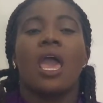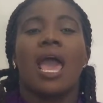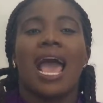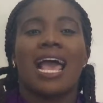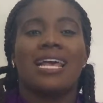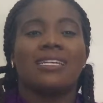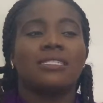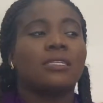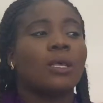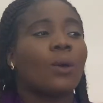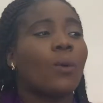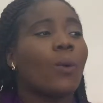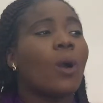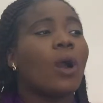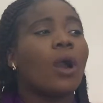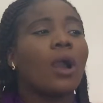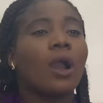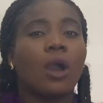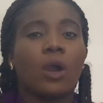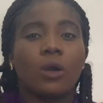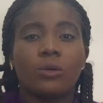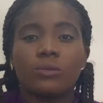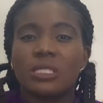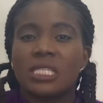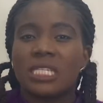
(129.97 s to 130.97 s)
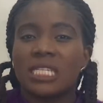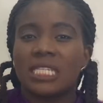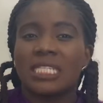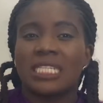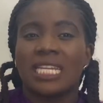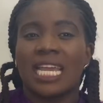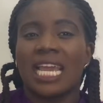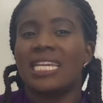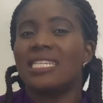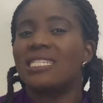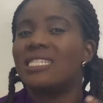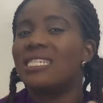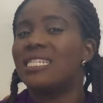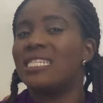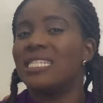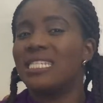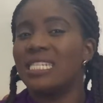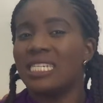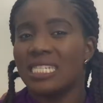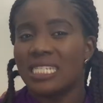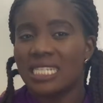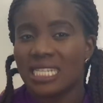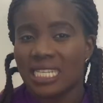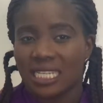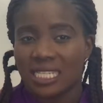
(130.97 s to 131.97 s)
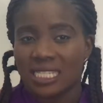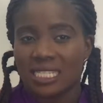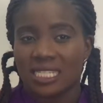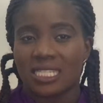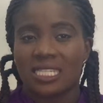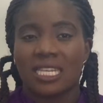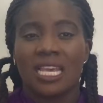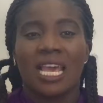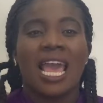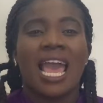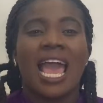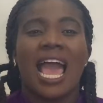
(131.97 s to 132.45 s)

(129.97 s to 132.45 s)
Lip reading: and someone comes in there, sneezes,